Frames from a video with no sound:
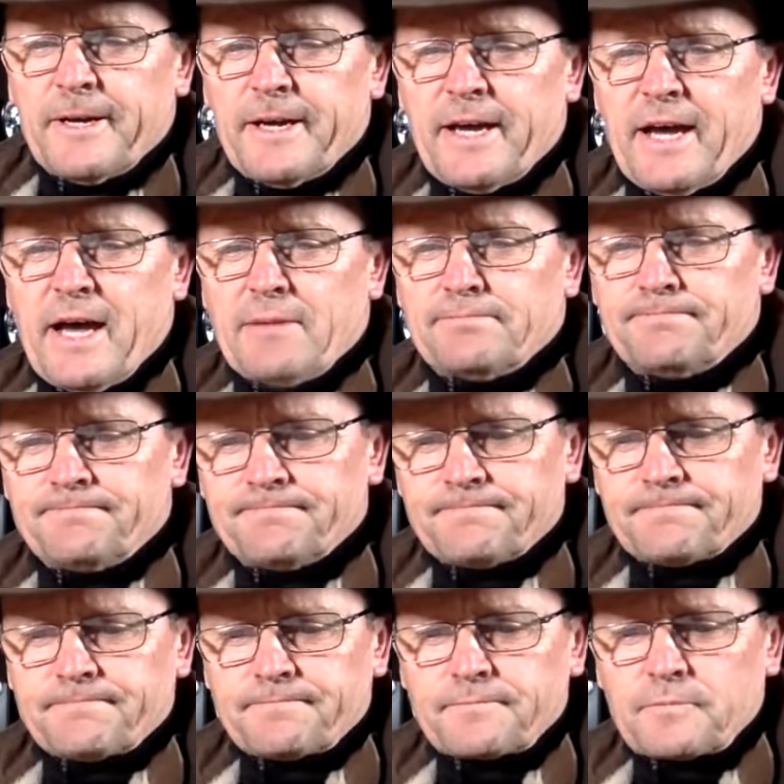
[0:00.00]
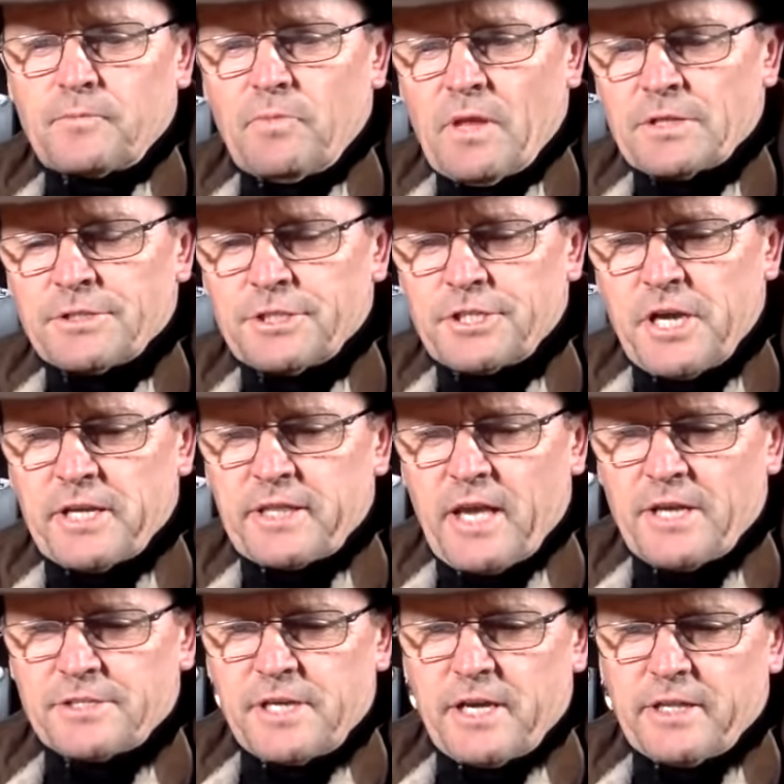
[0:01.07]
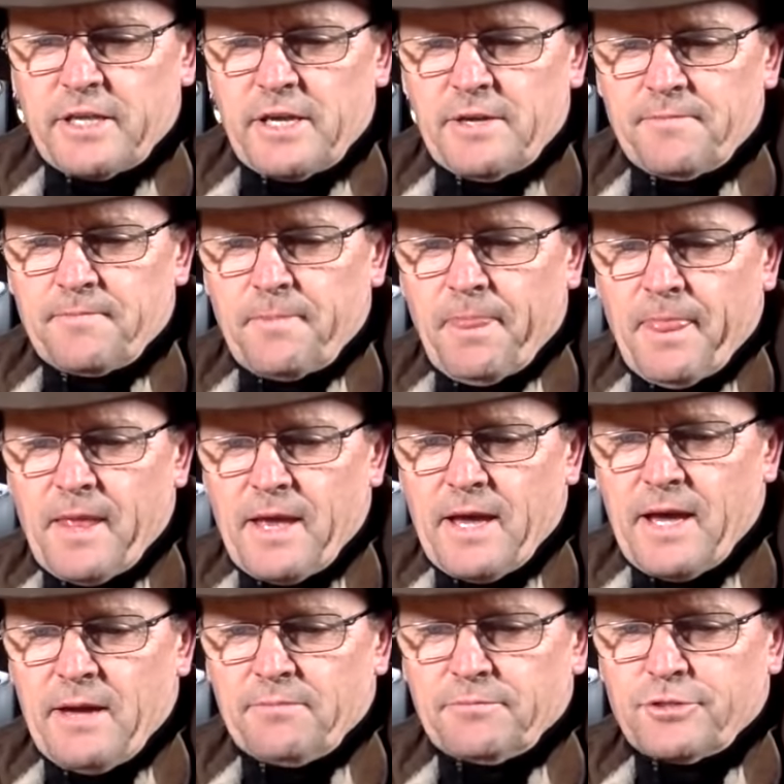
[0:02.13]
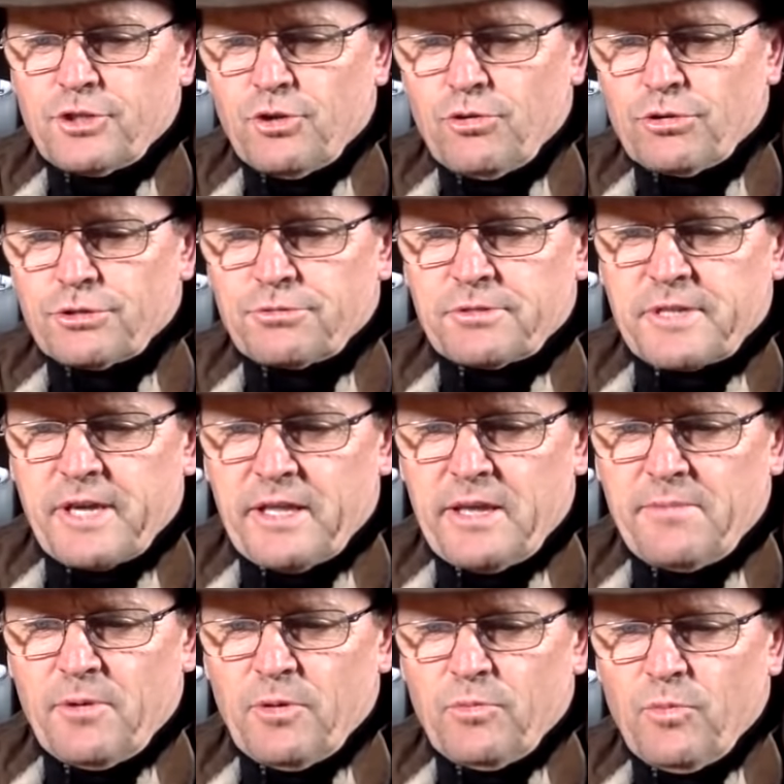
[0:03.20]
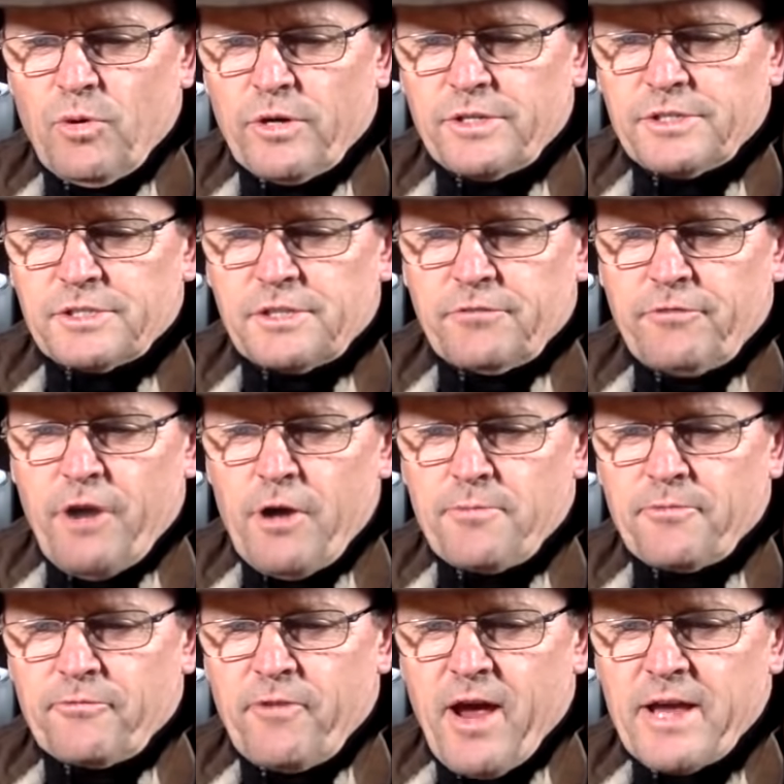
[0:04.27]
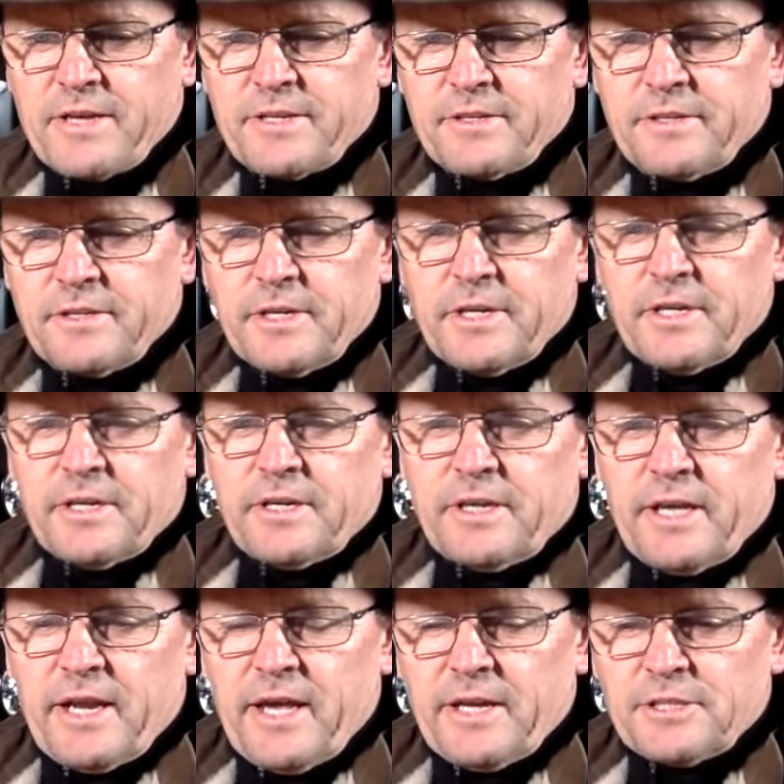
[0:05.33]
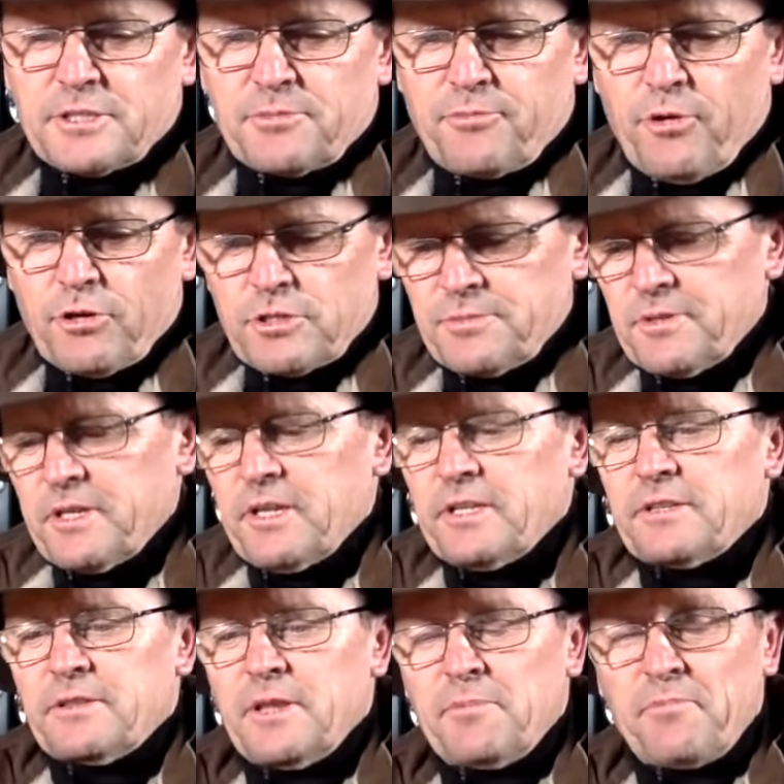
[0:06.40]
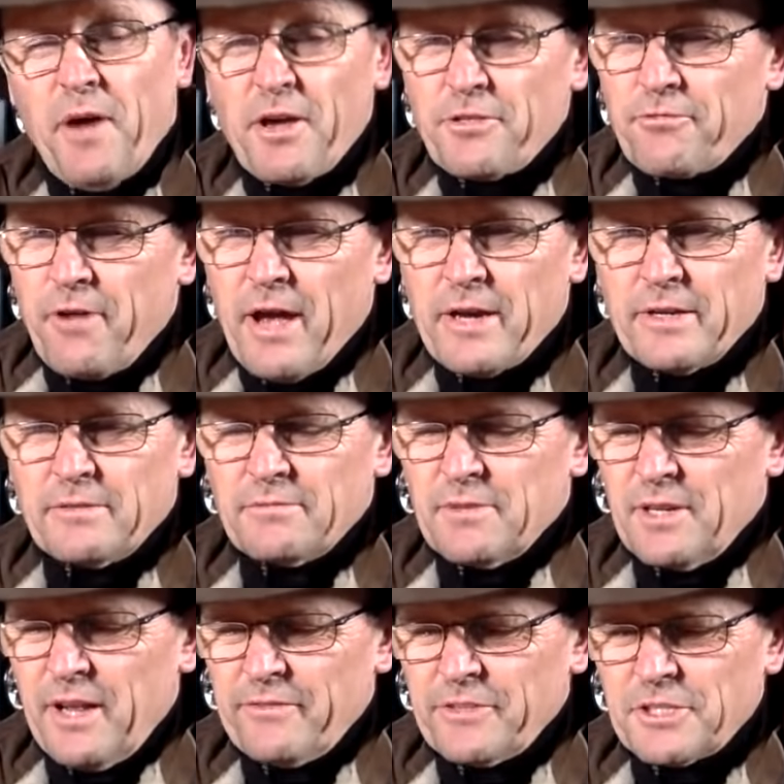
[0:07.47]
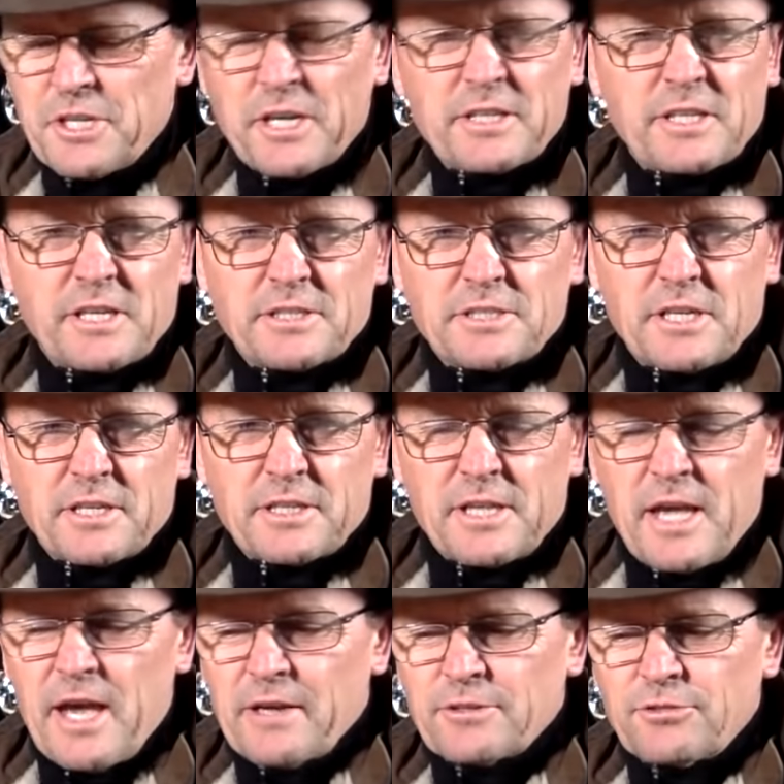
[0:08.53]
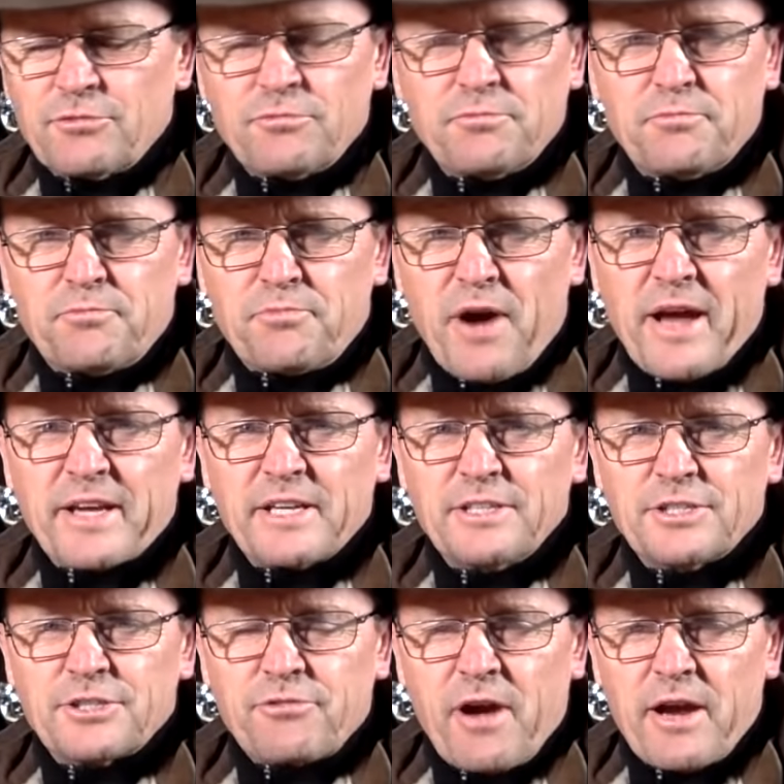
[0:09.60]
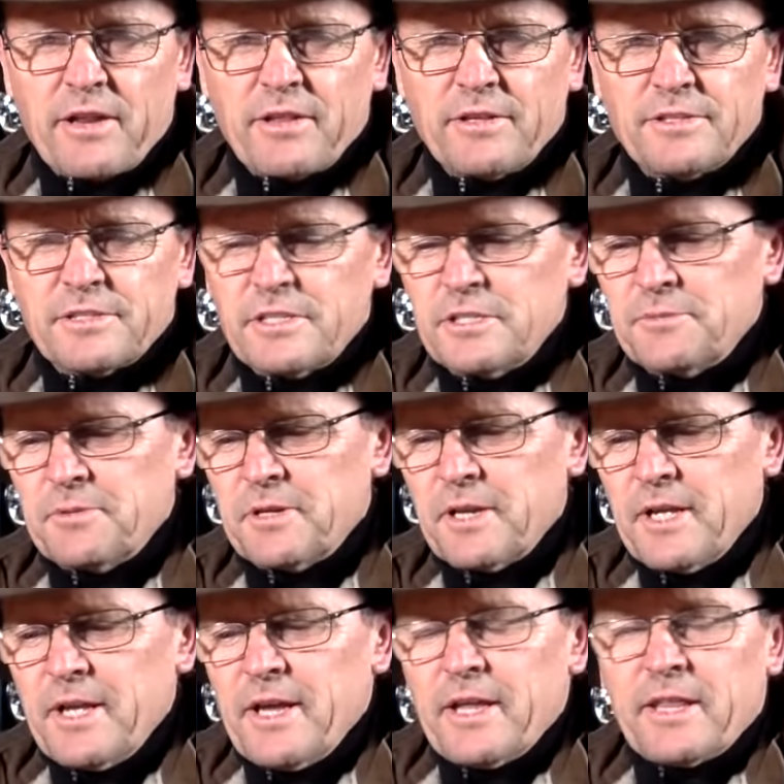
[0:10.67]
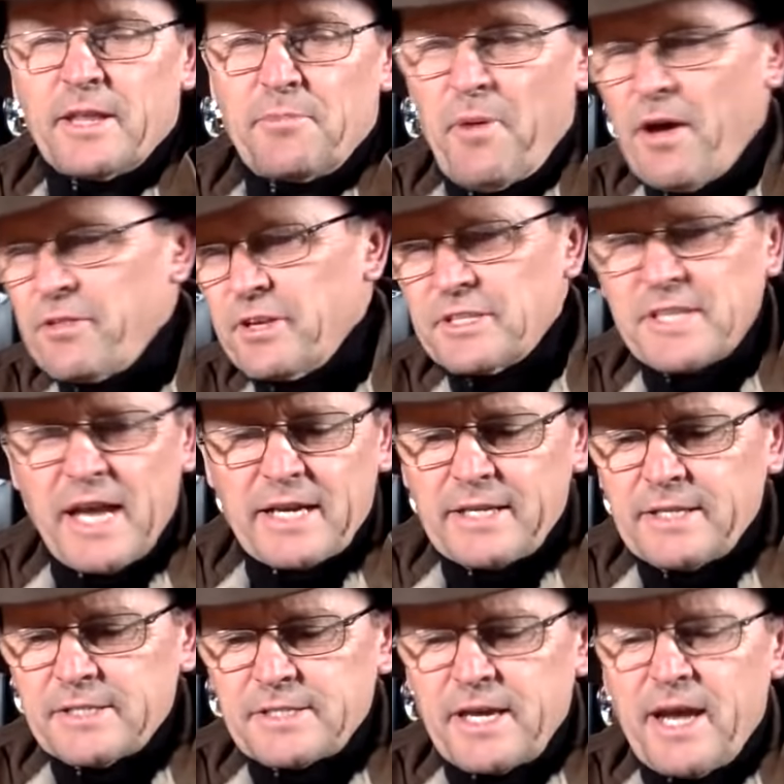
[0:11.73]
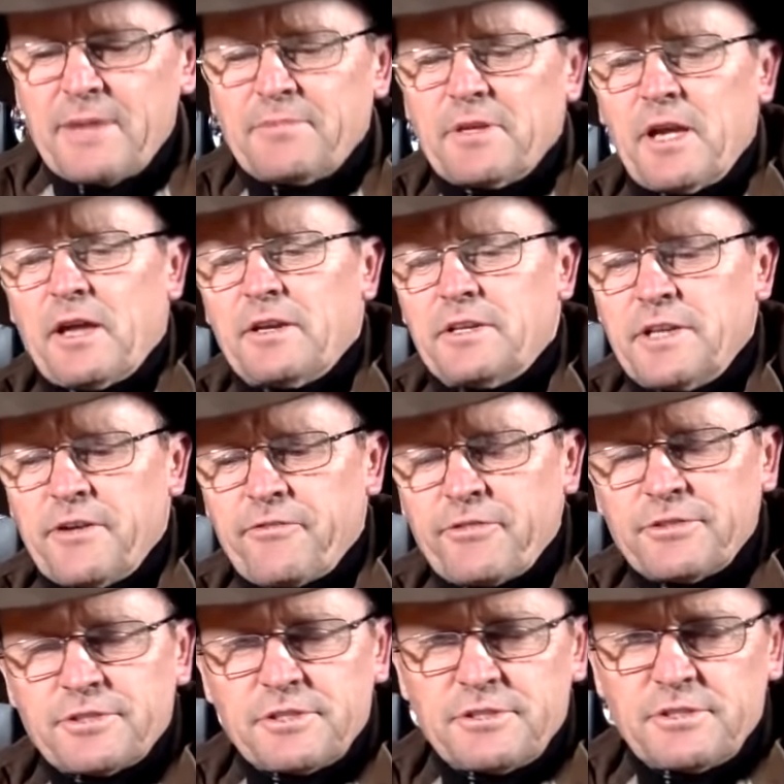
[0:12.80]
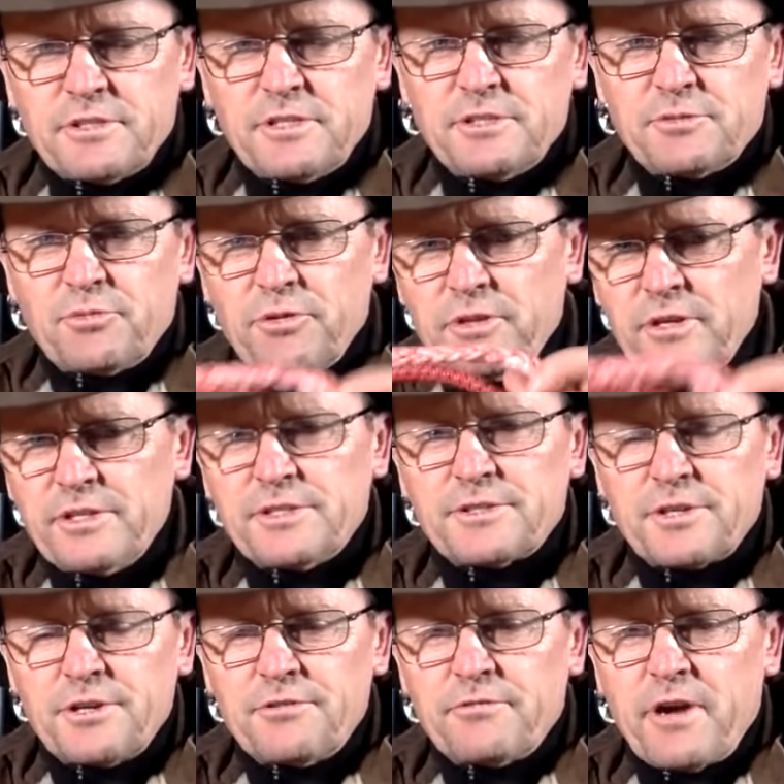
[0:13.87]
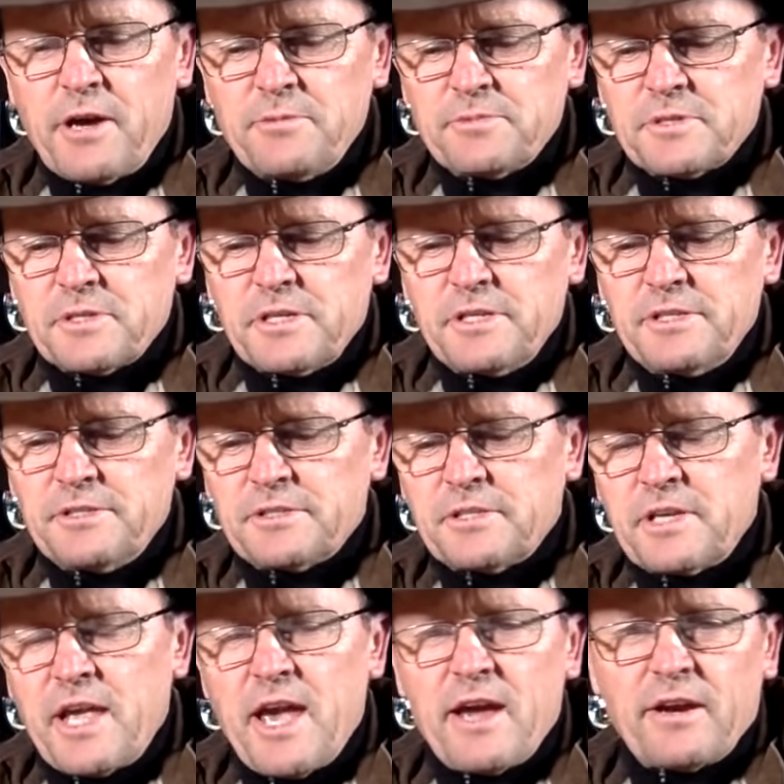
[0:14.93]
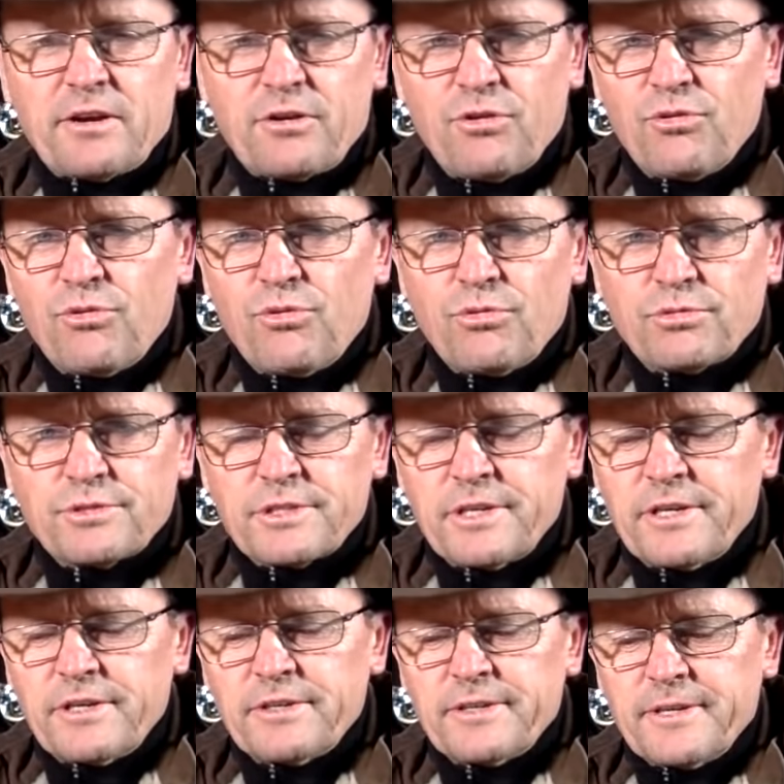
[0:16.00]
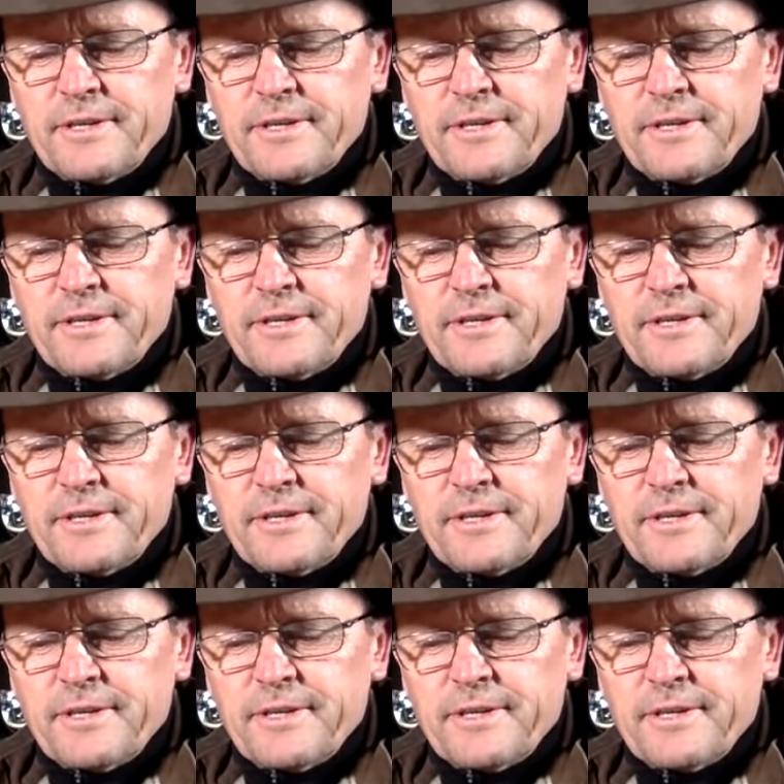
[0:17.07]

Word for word: Um, so check those out there. Um, George what's going there. What is the rope rated uh, at its approximate? It, they're both rated. I'd have to check the, check the actual breaking strain of these things, but they're both exactly the same. The only difference is, is with these two ropes is the outer core. So,